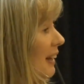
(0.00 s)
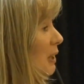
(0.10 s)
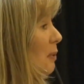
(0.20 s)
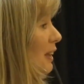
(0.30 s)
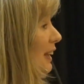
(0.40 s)

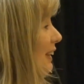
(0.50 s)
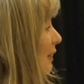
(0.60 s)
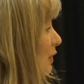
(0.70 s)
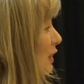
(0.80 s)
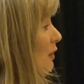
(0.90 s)
Anybody
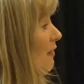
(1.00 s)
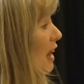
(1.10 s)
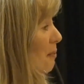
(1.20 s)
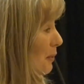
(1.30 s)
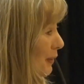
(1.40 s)
ever hear of
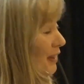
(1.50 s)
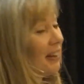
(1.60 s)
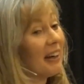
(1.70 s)
that book?